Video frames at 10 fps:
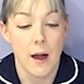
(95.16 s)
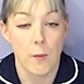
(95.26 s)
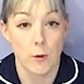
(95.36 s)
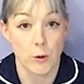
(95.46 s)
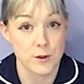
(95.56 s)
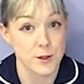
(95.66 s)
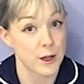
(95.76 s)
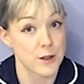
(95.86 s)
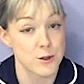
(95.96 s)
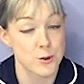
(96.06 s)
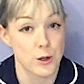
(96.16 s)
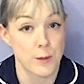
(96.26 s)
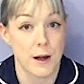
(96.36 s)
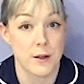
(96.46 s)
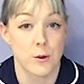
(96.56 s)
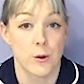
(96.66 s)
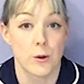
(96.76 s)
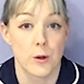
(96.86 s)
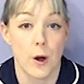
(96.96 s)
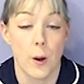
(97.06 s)
We're also going to talk about
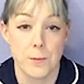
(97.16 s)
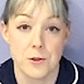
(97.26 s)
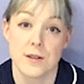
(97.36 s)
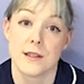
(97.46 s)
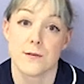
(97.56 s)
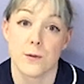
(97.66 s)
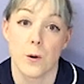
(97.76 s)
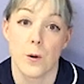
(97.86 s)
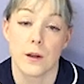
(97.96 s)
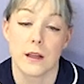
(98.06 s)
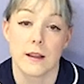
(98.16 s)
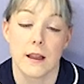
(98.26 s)
your options for